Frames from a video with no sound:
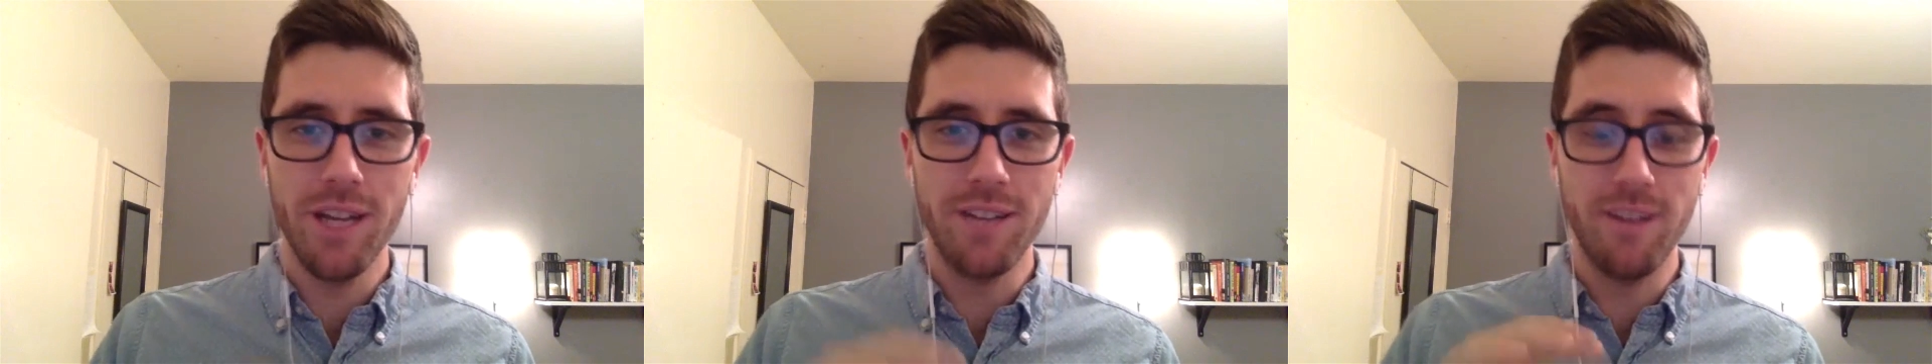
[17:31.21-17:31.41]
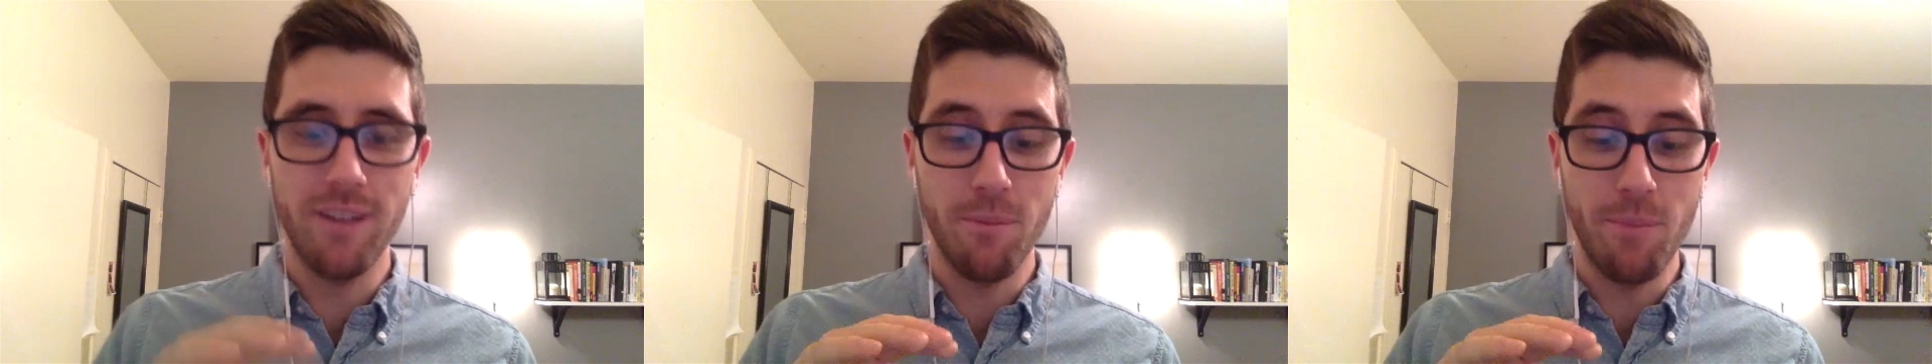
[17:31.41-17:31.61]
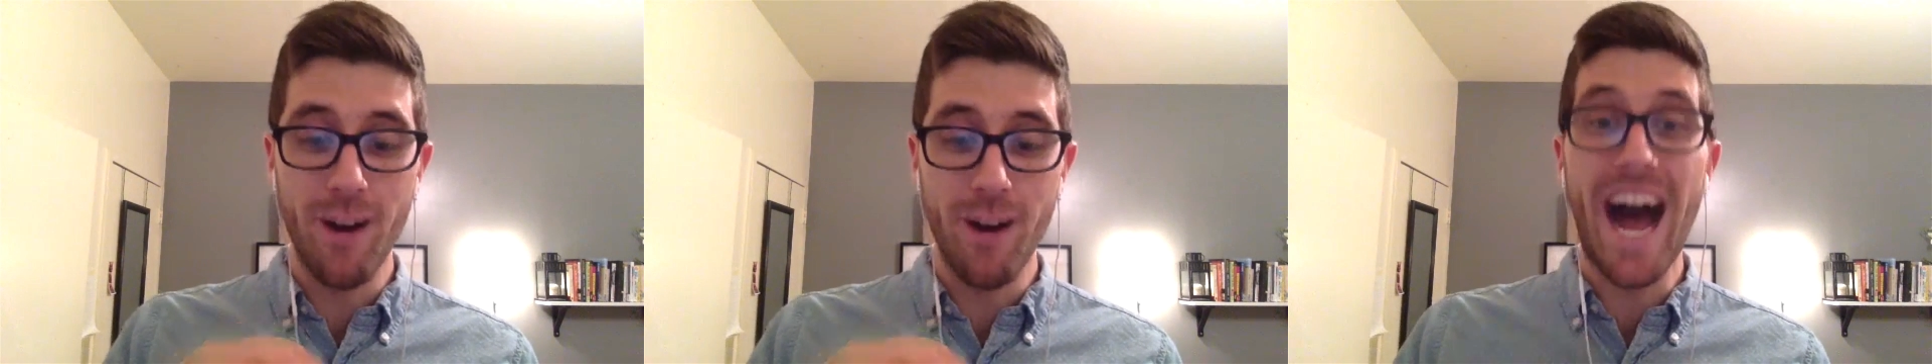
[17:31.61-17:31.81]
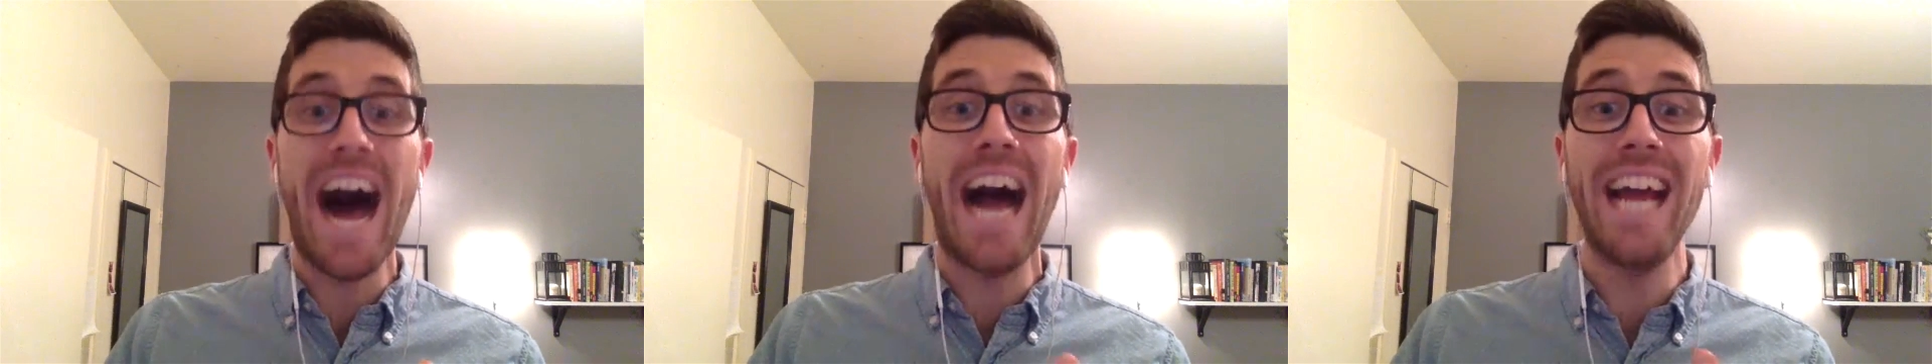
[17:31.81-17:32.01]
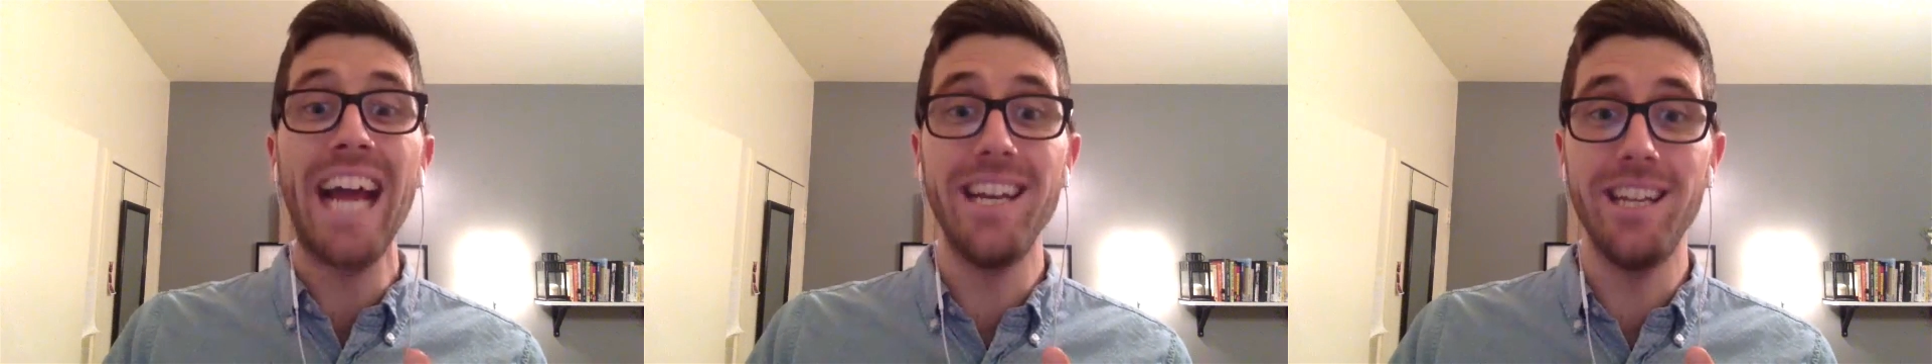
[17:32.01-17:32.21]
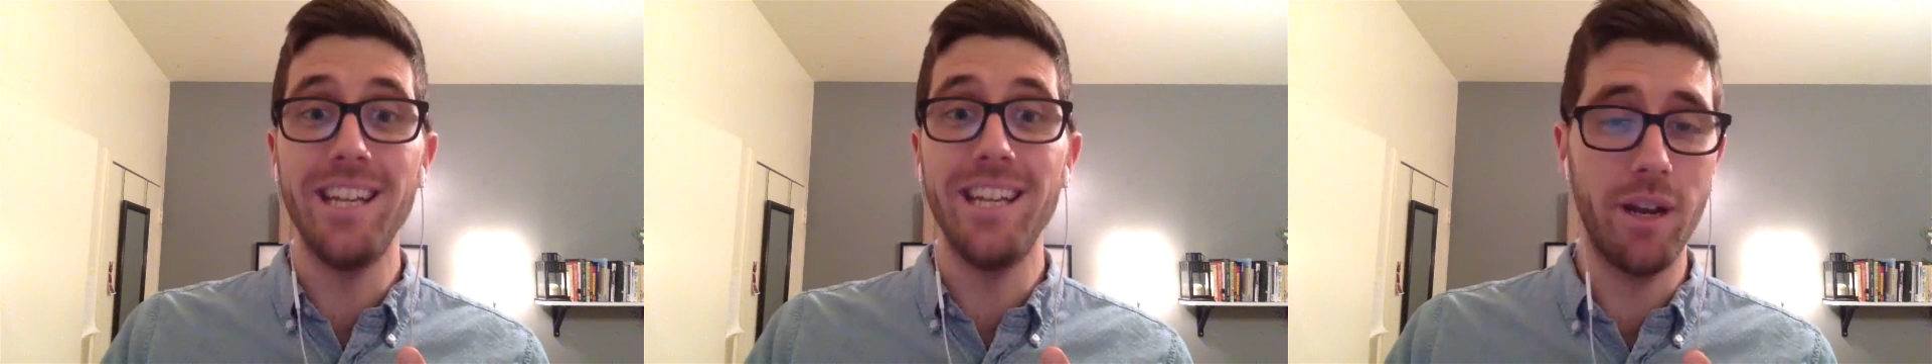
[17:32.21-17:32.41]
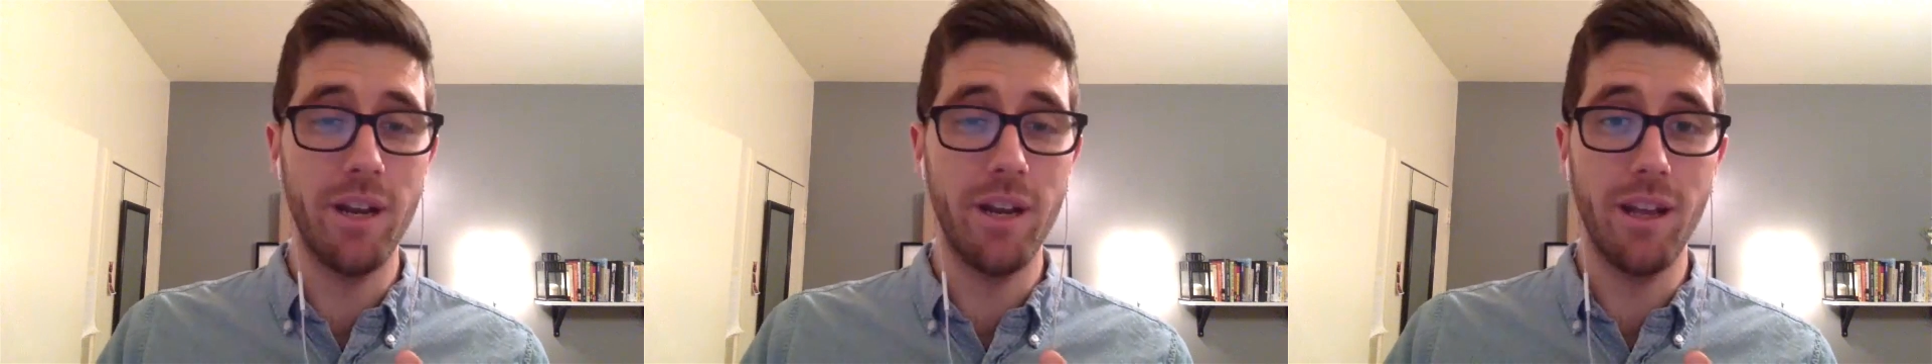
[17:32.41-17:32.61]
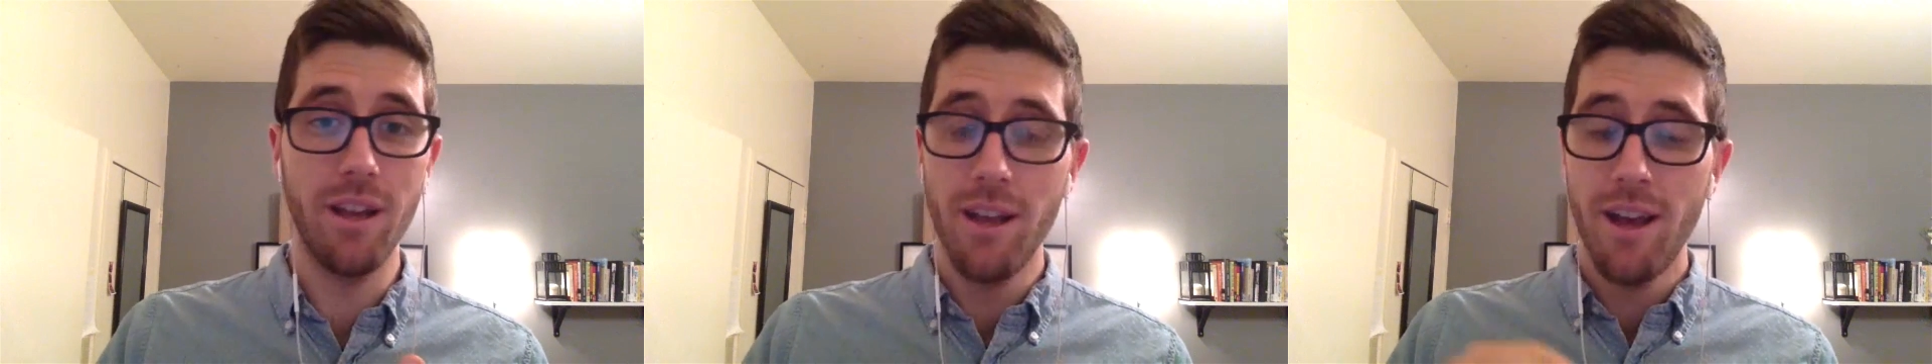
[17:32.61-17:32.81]
it's about I need
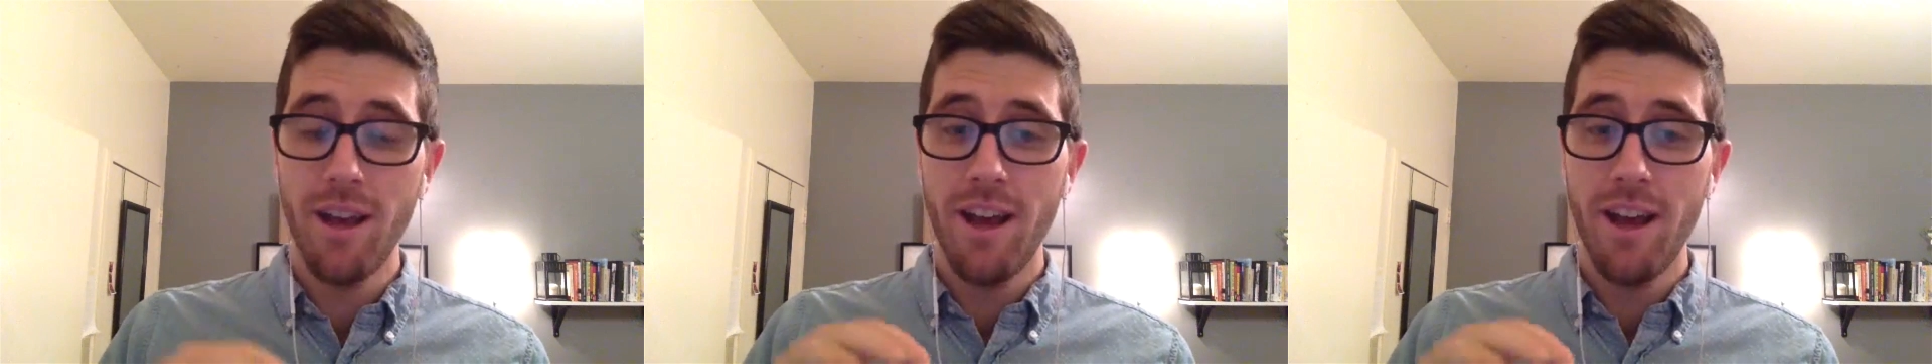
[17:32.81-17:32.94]
money.